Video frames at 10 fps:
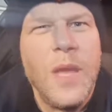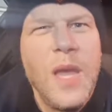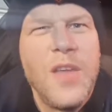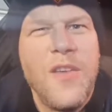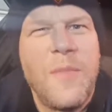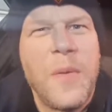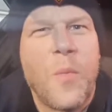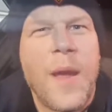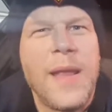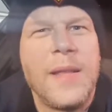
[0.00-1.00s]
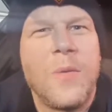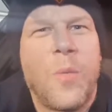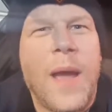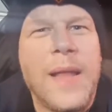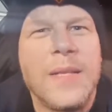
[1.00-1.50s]
You've been
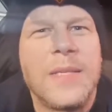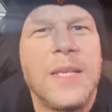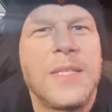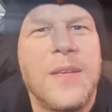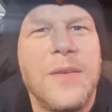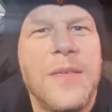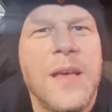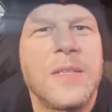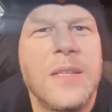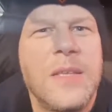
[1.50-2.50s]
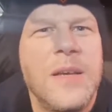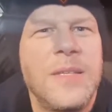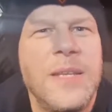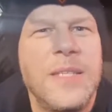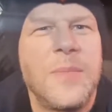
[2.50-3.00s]
waiting since
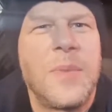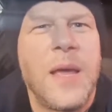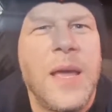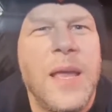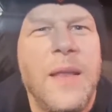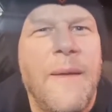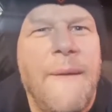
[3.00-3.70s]
2013 to play it.